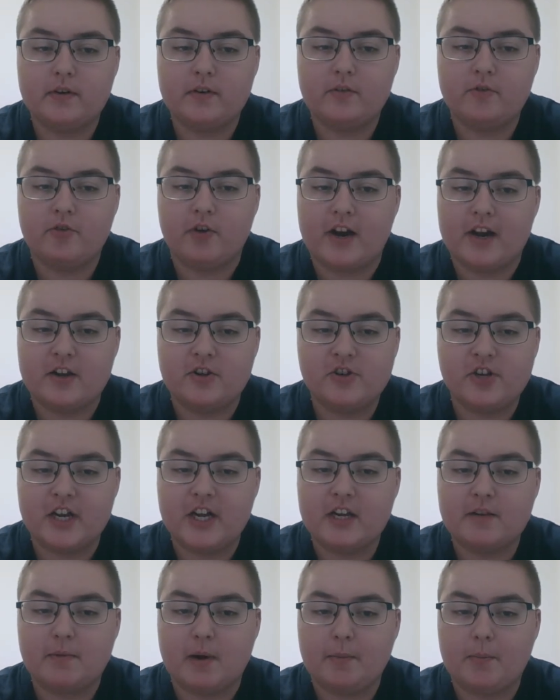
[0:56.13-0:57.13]
try and
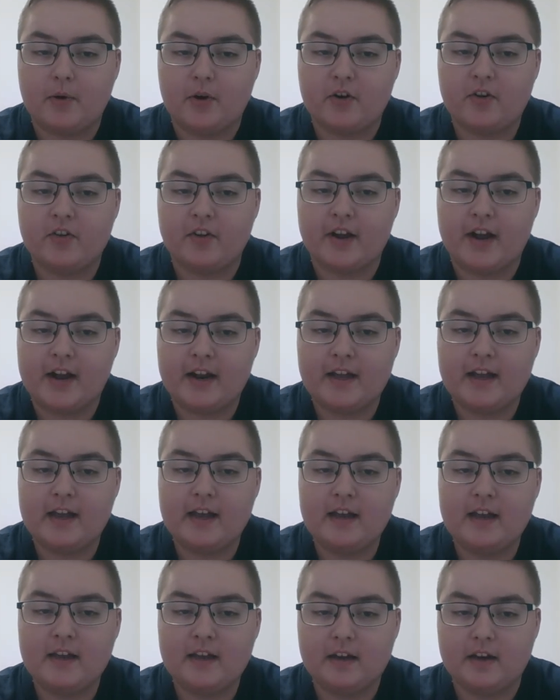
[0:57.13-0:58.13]
change my
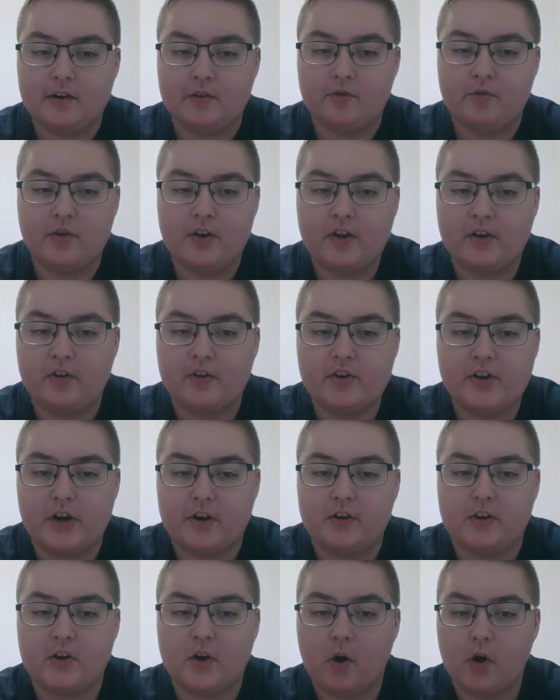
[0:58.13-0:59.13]
personality. I would research
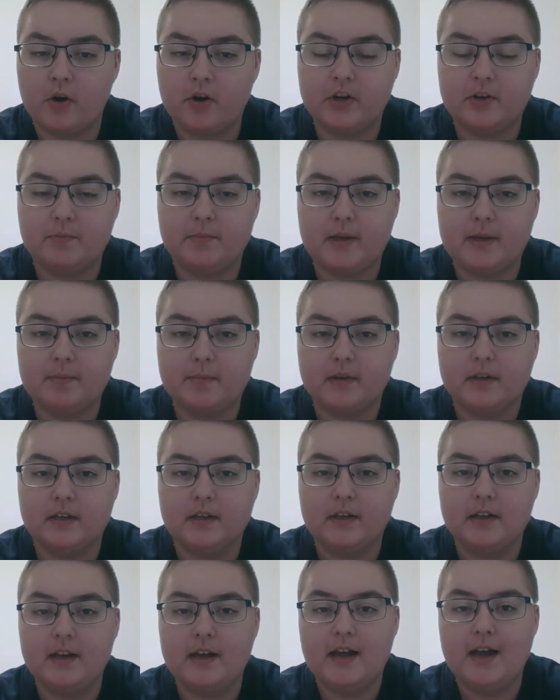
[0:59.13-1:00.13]
how to talk to
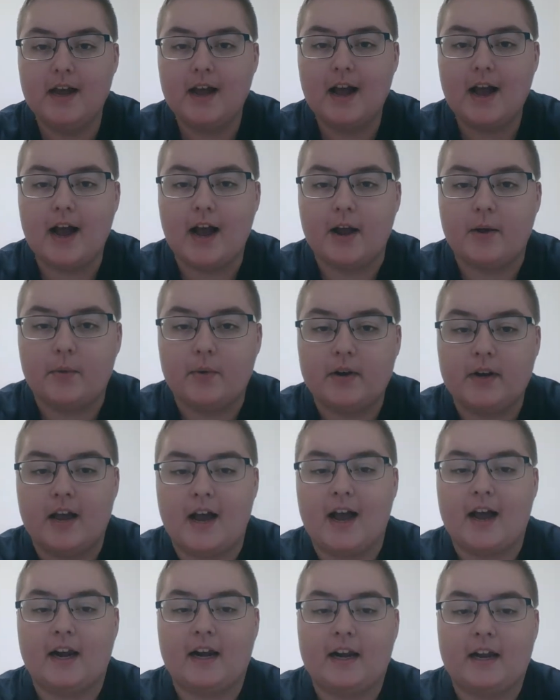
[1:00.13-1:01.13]
people. I would
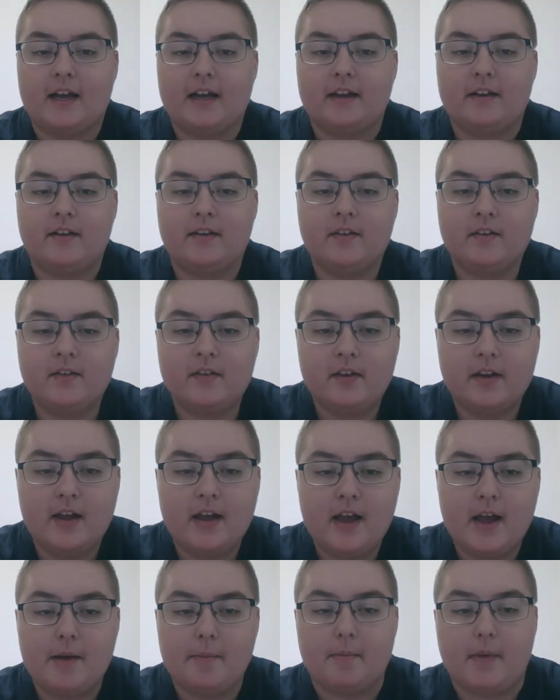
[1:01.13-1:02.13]
analyze
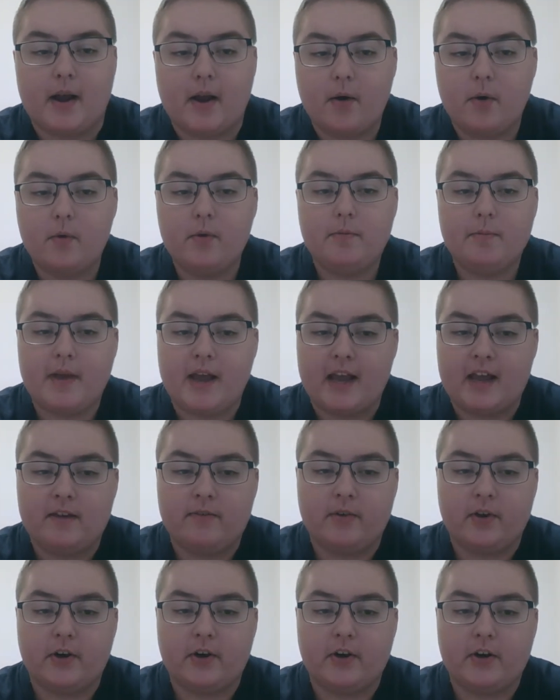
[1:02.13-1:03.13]
my own
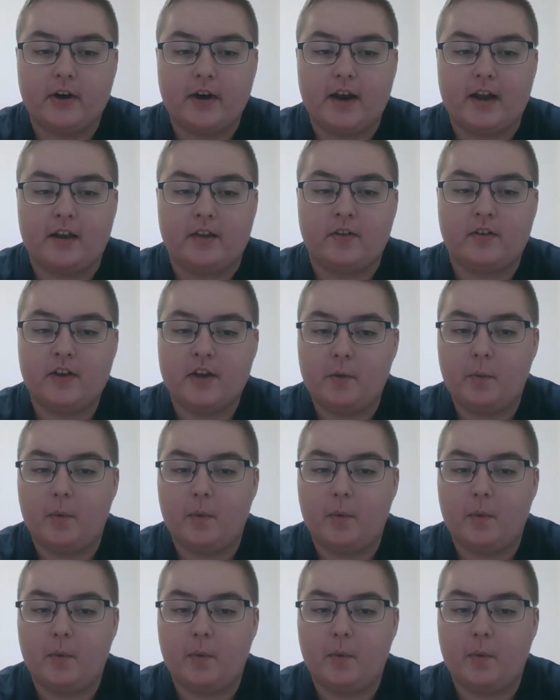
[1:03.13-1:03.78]
behavior and see